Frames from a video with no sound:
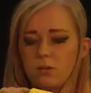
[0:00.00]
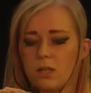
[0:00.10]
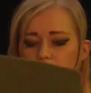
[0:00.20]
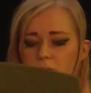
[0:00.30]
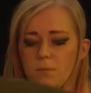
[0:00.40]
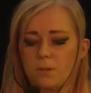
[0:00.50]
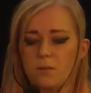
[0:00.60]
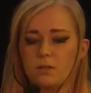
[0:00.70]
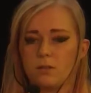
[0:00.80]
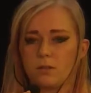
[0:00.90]
start from the
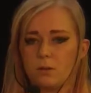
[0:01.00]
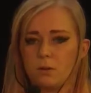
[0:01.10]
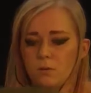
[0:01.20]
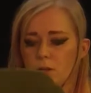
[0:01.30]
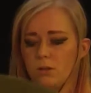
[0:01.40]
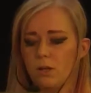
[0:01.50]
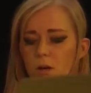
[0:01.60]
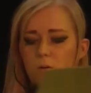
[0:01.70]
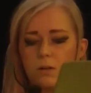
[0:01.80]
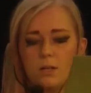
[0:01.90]
middle, so you will
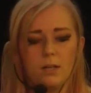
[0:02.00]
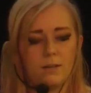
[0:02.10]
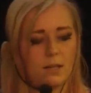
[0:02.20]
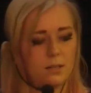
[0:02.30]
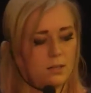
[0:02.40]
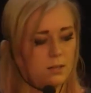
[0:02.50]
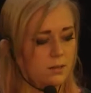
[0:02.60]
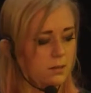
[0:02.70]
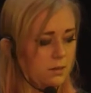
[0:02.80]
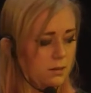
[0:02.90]
know that
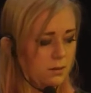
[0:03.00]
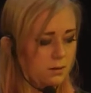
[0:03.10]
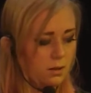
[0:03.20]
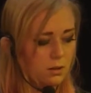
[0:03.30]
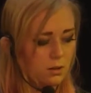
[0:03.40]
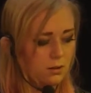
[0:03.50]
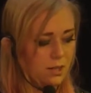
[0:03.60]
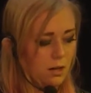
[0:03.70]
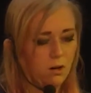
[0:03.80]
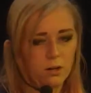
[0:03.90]
it's
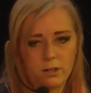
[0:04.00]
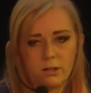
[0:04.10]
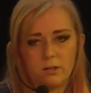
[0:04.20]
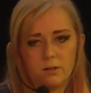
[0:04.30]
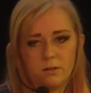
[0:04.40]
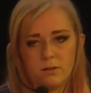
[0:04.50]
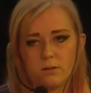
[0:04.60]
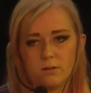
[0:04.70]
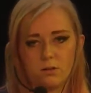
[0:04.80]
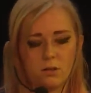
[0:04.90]
longer
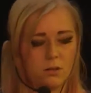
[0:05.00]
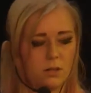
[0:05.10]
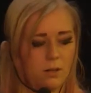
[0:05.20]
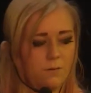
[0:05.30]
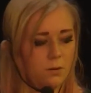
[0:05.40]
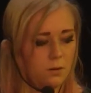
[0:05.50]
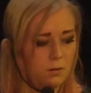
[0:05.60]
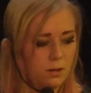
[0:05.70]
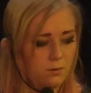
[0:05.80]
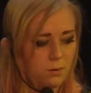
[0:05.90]
or shorter. If you
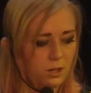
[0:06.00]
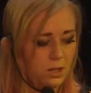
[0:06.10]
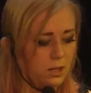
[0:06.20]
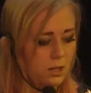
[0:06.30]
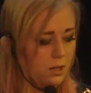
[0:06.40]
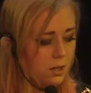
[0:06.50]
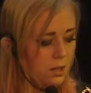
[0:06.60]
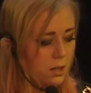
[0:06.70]
glue it from here,